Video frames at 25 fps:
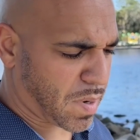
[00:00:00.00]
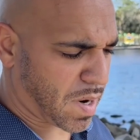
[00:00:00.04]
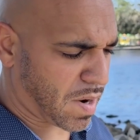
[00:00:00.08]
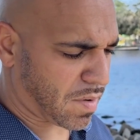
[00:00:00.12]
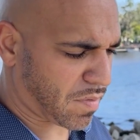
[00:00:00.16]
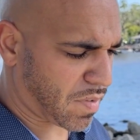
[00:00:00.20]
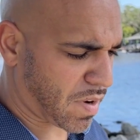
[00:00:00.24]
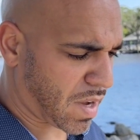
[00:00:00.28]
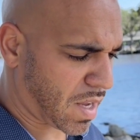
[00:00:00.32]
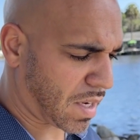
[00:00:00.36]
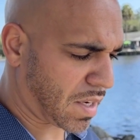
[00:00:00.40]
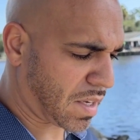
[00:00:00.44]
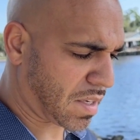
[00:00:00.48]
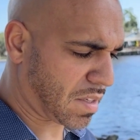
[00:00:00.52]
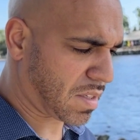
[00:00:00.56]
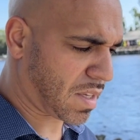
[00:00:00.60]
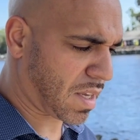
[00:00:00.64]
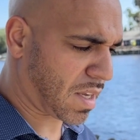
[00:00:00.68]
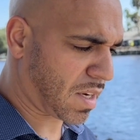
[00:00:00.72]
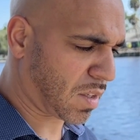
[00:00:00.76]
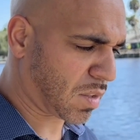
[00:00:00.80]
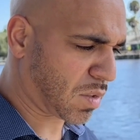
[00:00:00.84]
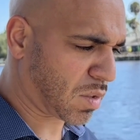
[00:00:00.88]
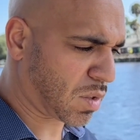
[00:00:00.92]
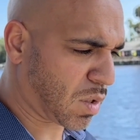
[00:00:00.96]
Palm Valley is
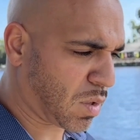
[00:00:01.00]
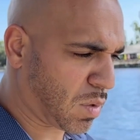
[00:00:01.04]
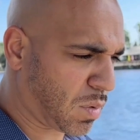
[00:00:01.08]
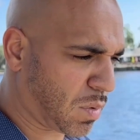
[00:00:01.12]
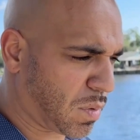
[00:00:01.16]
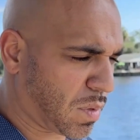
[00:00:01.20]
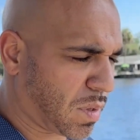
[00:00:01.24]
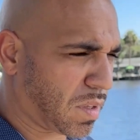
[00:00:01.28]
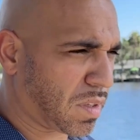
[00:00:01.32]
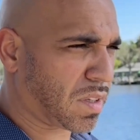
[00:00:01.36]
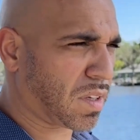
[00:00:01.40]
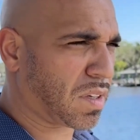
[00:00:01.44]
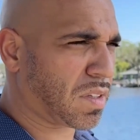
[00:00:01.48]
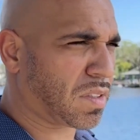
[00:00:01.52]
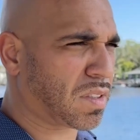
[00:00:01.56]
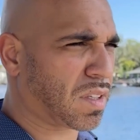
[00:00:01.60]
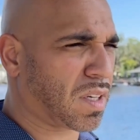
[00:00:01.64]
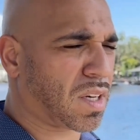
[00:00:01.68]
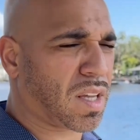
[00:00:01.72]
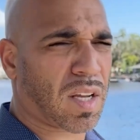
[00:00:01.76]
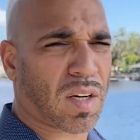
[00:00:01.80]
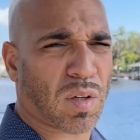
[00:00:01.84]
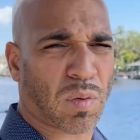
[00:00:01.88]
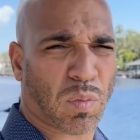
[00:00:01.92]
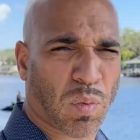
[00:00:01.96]
that although there's
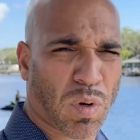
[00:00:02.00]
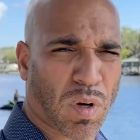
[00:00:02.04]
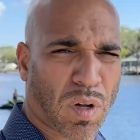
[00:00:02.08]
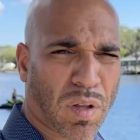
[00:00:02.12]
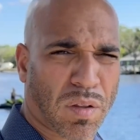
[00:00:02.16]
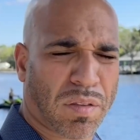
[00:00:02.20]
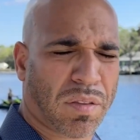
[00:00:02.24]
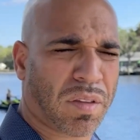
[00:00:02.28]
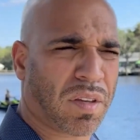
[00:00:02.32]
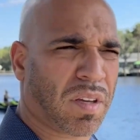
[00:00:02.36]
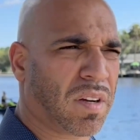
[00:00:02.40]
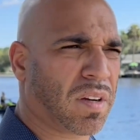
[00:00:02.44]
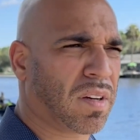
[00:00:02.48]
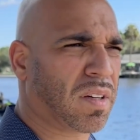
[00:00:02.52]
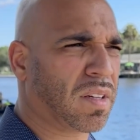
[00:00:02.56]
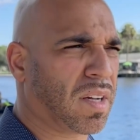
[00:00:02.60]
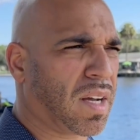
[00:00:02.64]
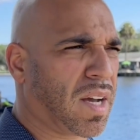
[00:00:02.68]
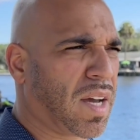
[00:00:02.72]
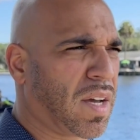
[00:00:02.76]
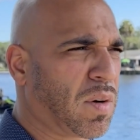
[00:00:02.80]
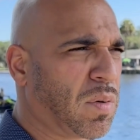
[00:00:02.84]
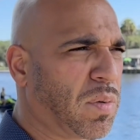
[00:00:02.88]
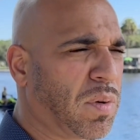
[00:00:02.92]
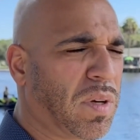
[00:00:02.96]
a lot of wealth here,
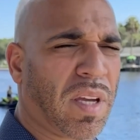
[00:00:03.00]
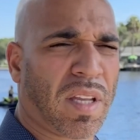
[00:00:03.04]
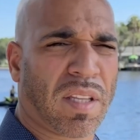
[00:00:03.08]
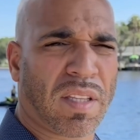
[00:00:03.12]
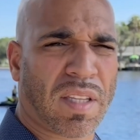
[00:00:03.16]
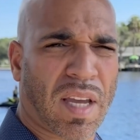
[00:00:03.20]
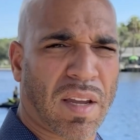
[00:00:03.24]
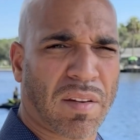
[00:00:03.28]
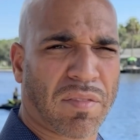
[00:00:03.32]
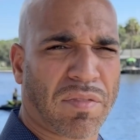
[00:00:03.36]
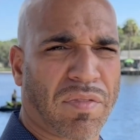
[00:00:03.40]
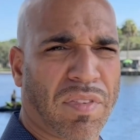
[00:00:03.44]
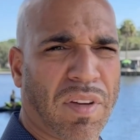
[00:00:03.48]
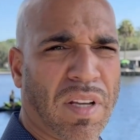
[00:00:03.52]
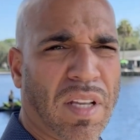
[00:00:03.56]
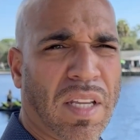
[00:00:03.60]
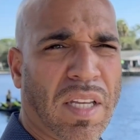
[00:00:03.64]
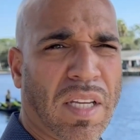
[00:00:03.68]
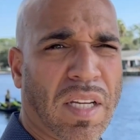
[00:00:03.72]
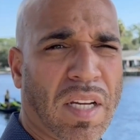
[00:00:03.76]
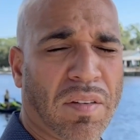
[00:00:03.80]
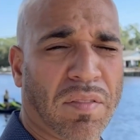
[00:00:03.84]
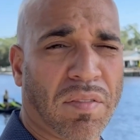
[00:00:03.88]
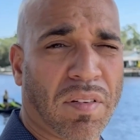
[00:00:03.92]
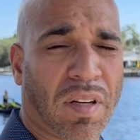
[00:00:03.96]
I don't get that
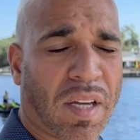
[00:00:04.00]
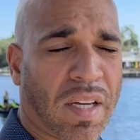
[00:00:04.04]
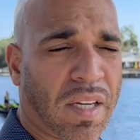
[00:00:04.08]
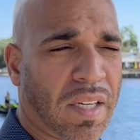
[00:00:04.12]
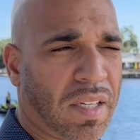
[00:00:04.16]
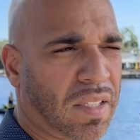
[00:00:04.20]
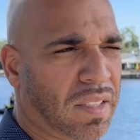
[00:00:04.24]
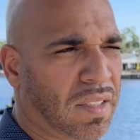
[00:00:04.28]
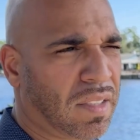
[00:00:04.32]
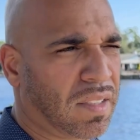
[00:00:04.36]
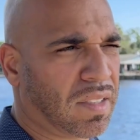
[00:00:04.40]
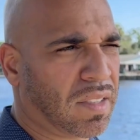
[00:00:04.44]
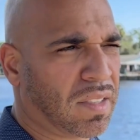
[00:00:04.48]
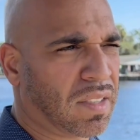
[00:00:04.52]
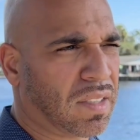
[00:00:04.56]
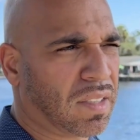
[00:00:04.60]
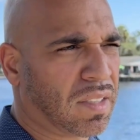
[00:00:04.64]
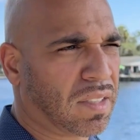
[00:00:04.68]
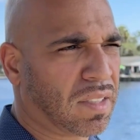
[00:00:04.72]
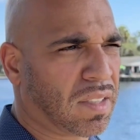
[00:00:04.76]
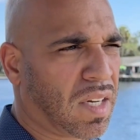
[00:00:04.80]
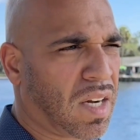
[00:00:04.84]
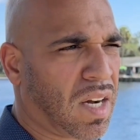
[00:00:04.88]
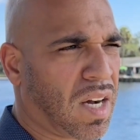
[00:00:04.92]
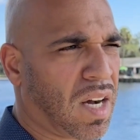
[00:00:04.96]
feeling of like
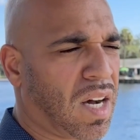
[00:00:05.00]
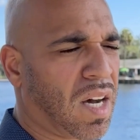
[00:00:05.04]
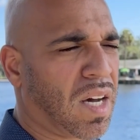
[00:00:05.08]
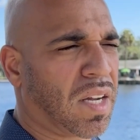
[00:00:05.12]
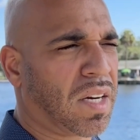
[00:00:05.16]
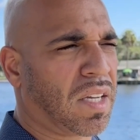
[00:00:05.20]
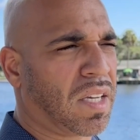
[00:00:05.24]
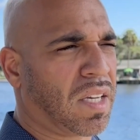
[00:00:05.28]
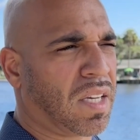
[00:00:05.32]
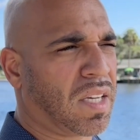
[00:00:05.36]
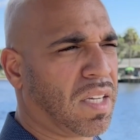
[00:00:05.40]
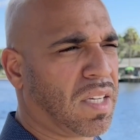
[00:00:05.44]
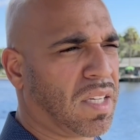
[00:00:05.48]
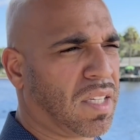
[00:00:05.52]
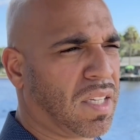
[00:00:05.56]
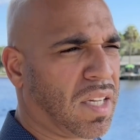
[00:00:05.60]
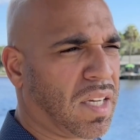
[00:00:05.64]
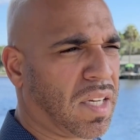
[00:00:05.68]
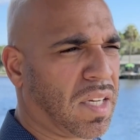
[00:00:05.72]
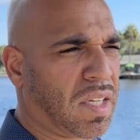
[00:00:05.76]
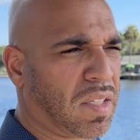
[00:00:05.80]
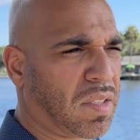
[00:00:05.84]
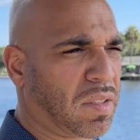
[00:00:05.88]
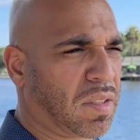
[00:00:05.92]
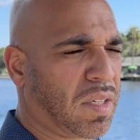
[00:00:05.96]
haughty,
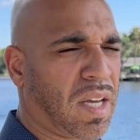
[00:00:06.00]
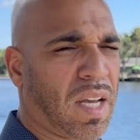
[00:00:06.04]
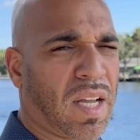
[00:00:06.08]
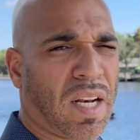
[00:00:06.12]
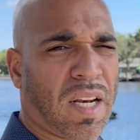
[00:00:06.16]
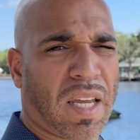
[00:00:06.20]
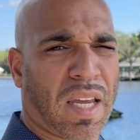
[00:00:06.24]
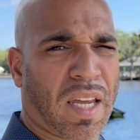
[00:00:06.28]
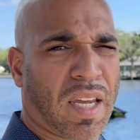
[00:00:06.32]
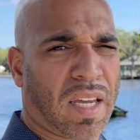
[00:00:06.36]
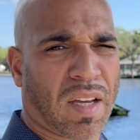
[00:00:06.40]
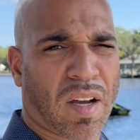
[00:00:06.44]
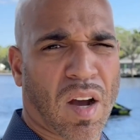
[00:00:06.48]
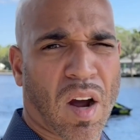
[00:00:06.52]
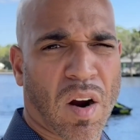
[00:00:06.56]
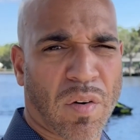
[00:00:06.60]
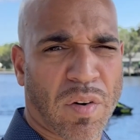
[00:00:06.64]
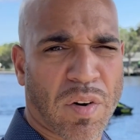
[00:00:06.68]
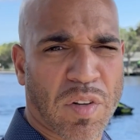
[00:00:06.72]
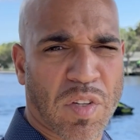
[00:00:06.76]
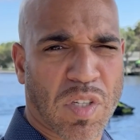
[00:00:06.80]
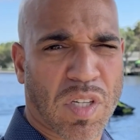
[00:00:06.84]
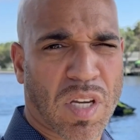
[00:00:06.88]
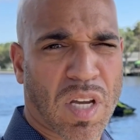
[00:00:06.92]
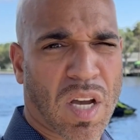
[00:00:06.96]
like LA,
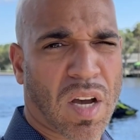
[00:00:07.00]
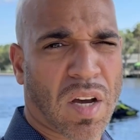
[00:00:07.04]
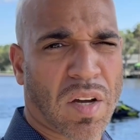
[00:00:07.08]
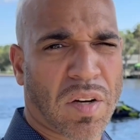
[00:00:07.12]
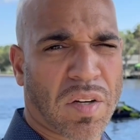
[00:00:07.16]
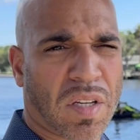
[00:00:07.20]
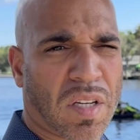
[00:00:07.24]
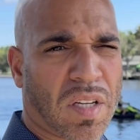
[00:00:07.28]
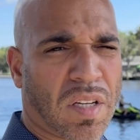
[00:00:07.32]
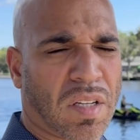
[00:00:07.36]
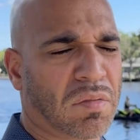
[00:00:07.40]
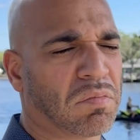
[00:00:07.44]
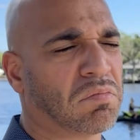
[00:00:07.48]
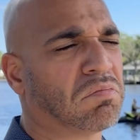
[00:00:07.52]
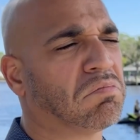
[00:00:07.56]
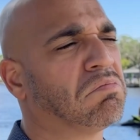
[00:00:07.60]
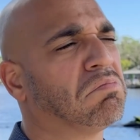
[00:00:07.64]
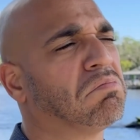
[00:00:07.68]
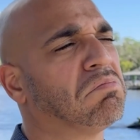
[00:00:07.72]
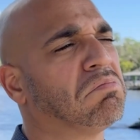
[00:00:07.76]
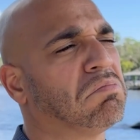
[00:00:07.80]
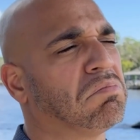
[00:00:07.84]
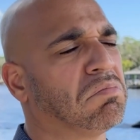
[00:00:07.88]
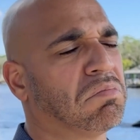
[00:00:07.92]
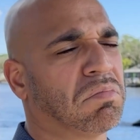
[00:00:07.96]
Orange County,
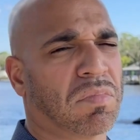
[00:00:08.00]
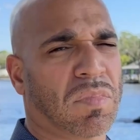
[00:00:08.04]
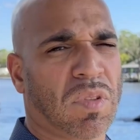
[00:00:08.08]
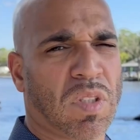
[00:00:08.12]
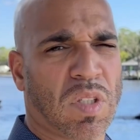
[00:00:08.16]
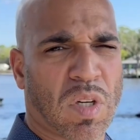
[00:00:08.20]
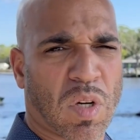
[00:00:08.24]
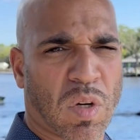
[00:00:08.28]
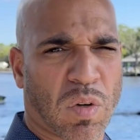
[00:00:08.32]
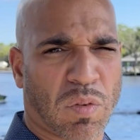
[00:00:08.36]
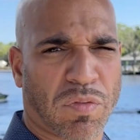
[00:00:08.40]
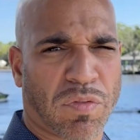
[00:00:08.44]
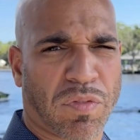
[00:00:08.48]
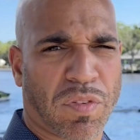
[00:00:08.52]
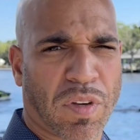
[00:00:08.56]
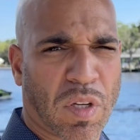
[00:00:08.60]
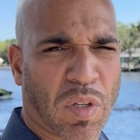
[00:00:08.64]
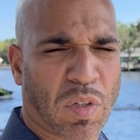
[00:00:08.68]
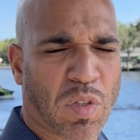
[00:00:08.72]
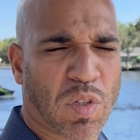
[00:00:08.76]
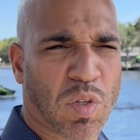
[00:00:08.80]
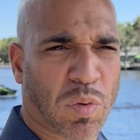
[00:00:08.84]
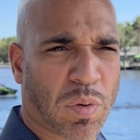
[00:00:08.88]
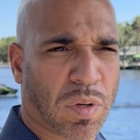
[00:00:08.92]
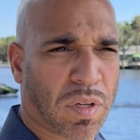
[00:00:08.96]
you know,
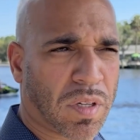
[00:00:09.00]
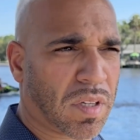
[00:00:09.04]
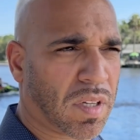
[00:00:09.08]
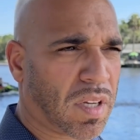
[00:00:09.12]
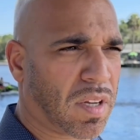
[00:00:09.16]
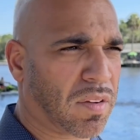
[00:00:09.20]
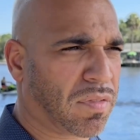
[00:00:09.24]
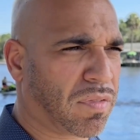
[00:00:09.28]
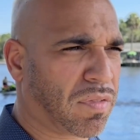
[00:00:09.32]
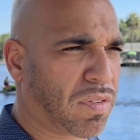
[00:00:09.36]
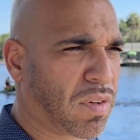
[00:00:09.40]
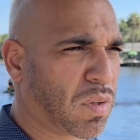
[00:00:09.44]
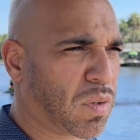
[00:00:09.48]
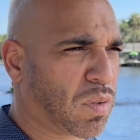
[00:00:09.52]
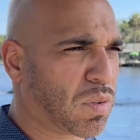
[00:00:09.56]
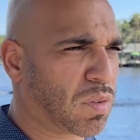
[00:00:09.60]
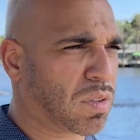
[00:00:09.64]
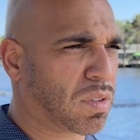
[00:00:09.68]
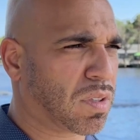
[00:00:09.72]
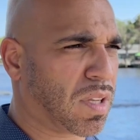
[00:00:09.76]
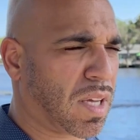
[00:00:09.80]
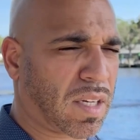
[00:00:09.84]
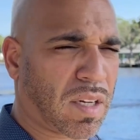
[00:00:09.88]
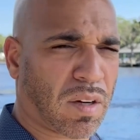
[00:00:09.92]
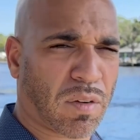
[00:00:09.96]
feel to it. It
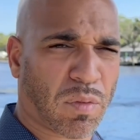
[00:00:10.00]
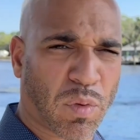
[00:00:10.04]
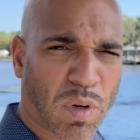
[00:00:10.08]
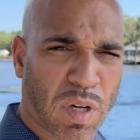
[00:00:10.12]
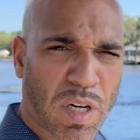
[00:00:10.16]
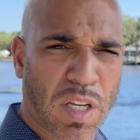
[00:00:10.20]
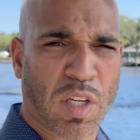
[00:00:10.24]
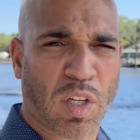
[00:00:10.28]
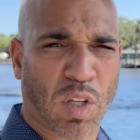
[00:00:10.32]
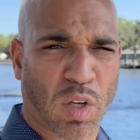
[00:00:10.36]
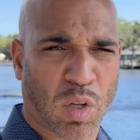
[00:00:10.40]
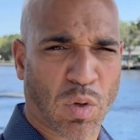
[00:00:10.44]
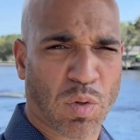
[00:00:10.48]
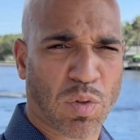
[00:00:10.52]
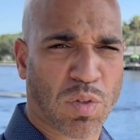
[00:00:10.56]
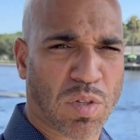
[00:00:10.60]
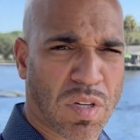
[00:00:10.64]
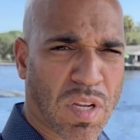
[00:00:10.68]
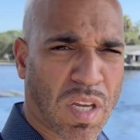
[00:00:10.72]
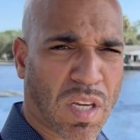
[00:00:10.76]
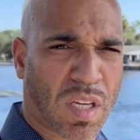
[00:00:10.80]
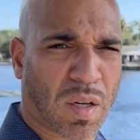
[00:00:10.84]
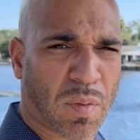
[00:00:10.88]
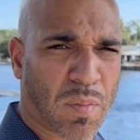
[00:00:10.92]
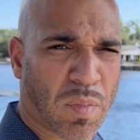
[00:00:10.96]
feels like a really
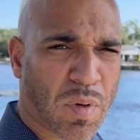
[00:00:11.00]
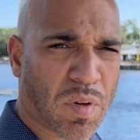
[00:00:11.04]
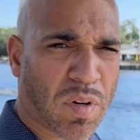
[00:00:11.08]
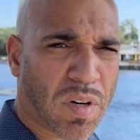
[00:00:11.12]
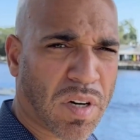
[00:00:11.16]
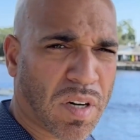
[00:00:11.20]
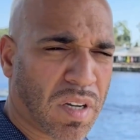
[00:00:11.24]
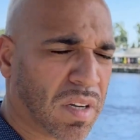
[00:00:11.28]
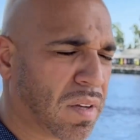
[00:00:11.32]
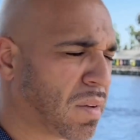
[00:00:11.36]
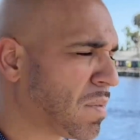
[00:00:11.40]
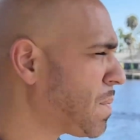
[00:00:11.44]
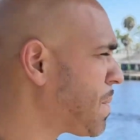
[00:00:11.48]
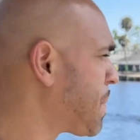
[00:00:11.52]
close-knit community.